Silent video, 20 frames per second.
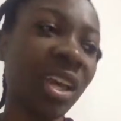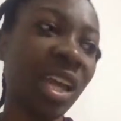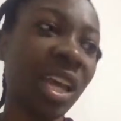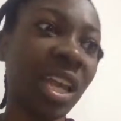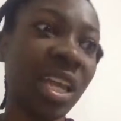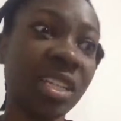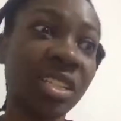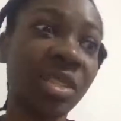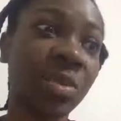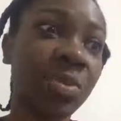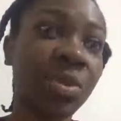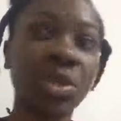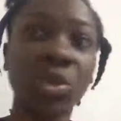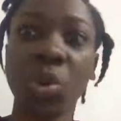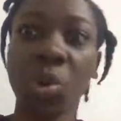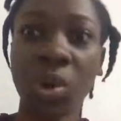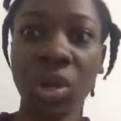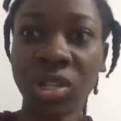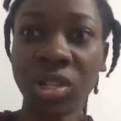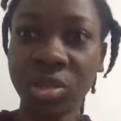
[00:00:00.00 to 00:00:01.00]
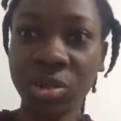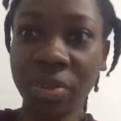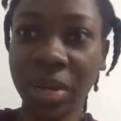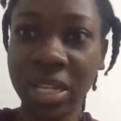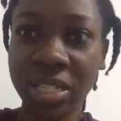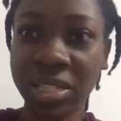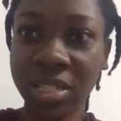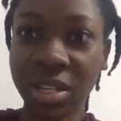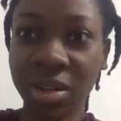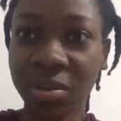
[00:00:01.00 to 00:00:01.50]
and I just be talking to
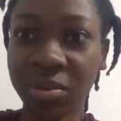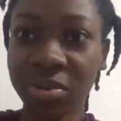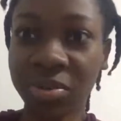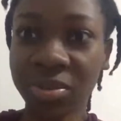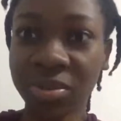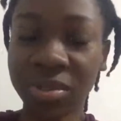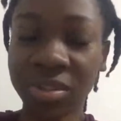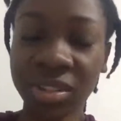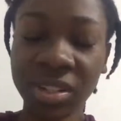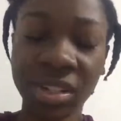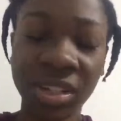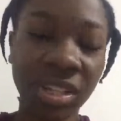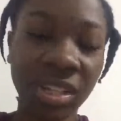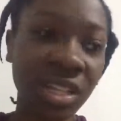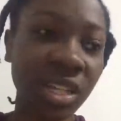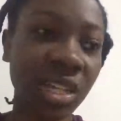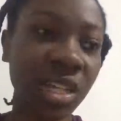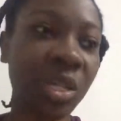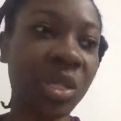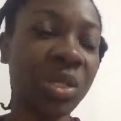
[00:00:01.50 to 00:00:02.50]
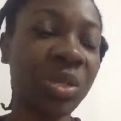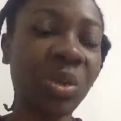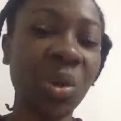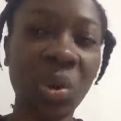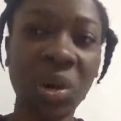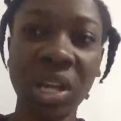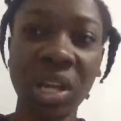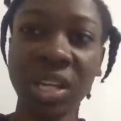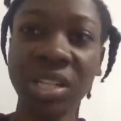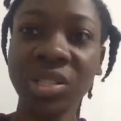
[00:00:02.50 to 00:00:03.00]
myself,
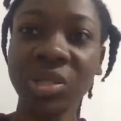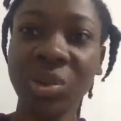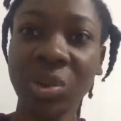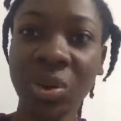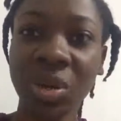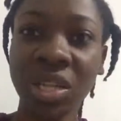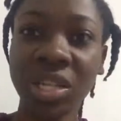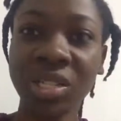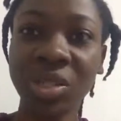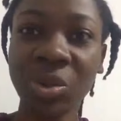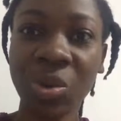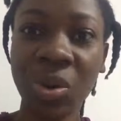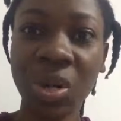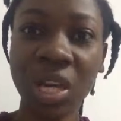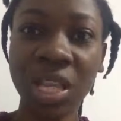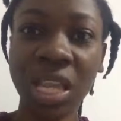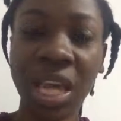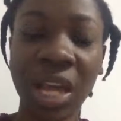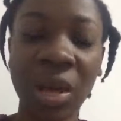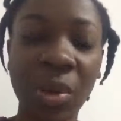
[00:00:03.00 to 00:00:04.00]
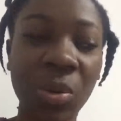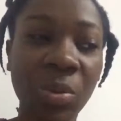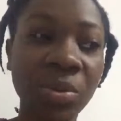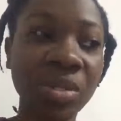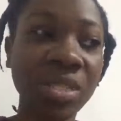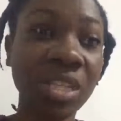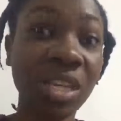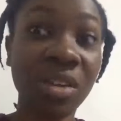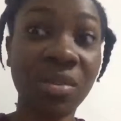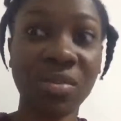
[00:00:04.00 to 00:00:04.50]
talking, like
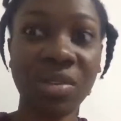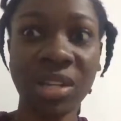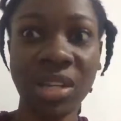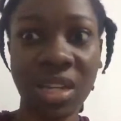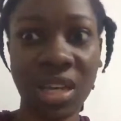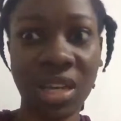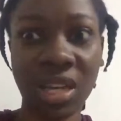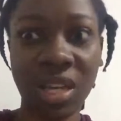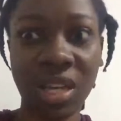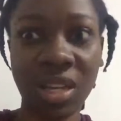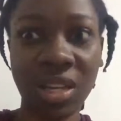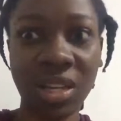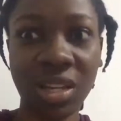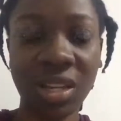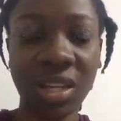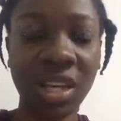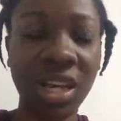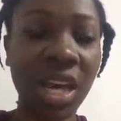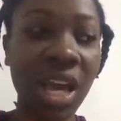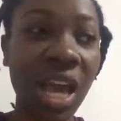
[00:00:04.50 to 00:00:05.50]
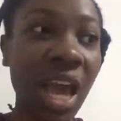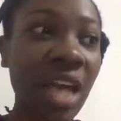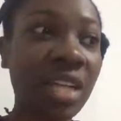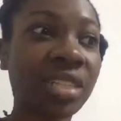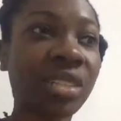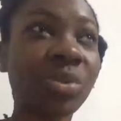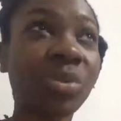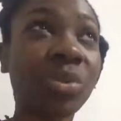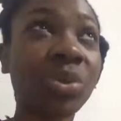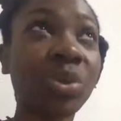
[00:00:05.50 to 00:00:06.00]
almost every day. I
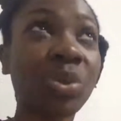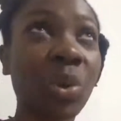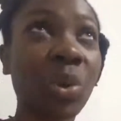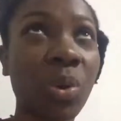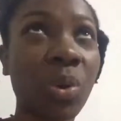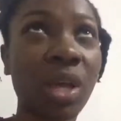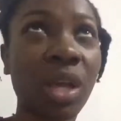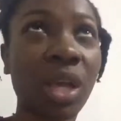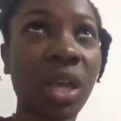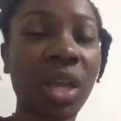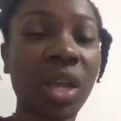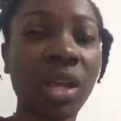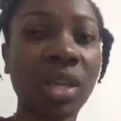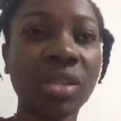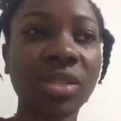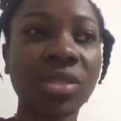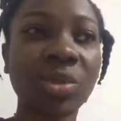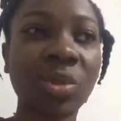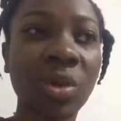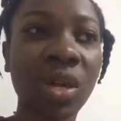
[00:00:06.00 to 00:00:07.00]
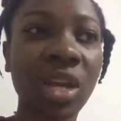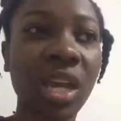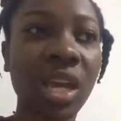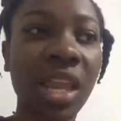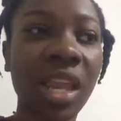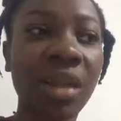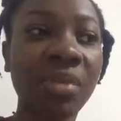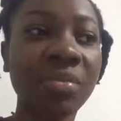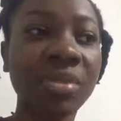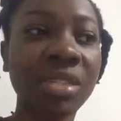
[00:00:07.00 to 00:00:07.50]
just be talking,
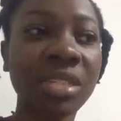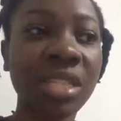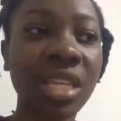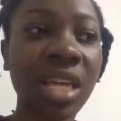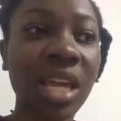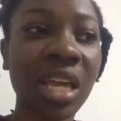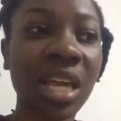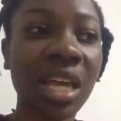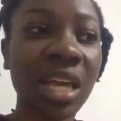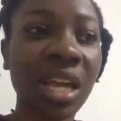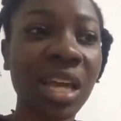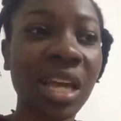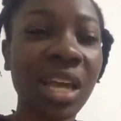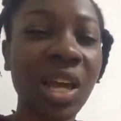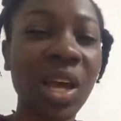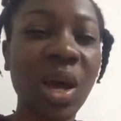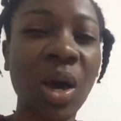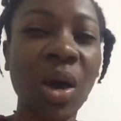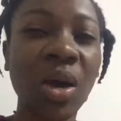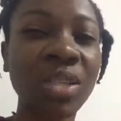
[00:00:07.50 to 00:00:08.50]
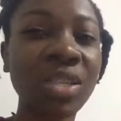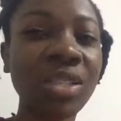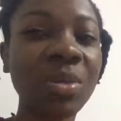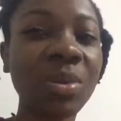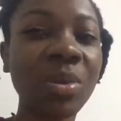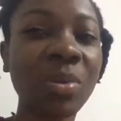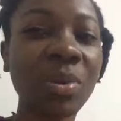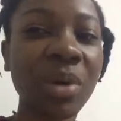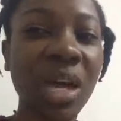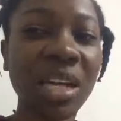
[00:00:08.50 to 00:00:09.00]
and I'm just like, are these
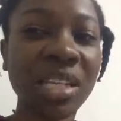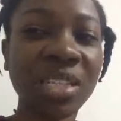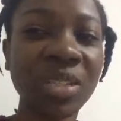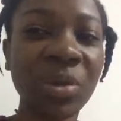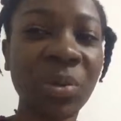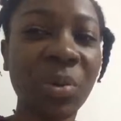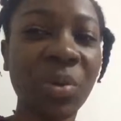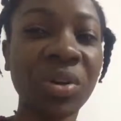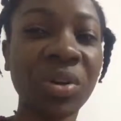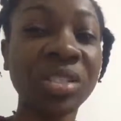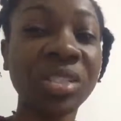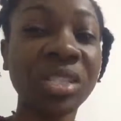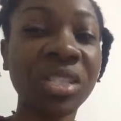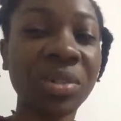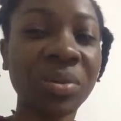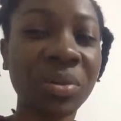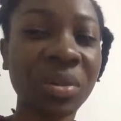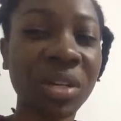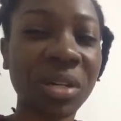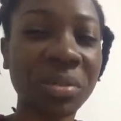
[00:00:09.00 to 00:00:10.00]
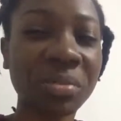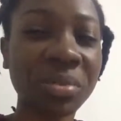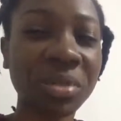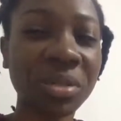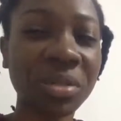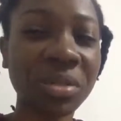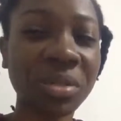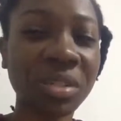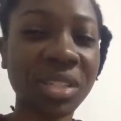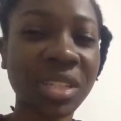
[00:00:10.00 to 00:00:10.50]
people actually watching what I'm
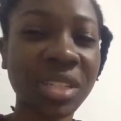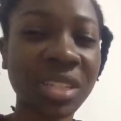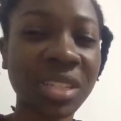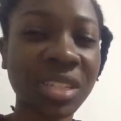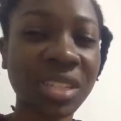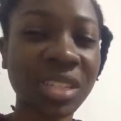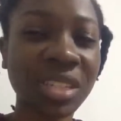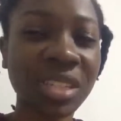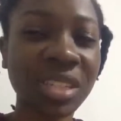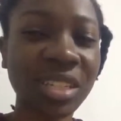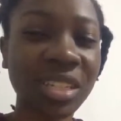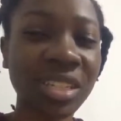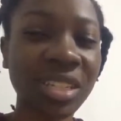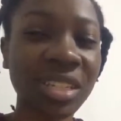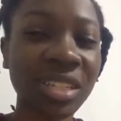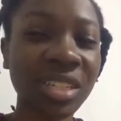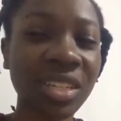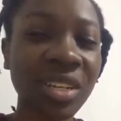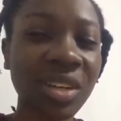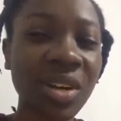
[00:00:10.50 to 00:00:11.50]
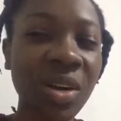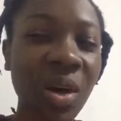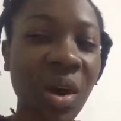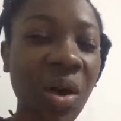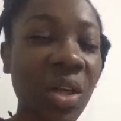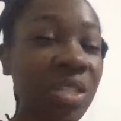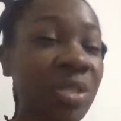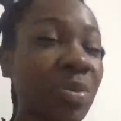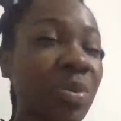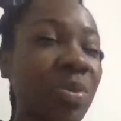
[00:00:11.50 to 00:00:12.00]
doing?
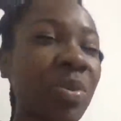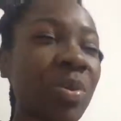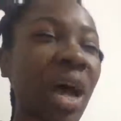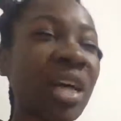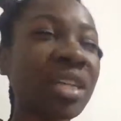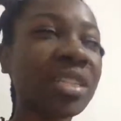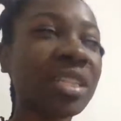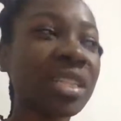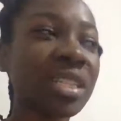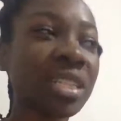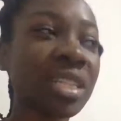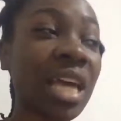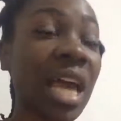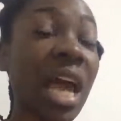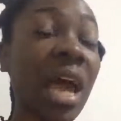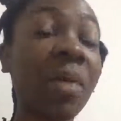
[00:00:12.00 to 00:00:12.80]
Are these people actually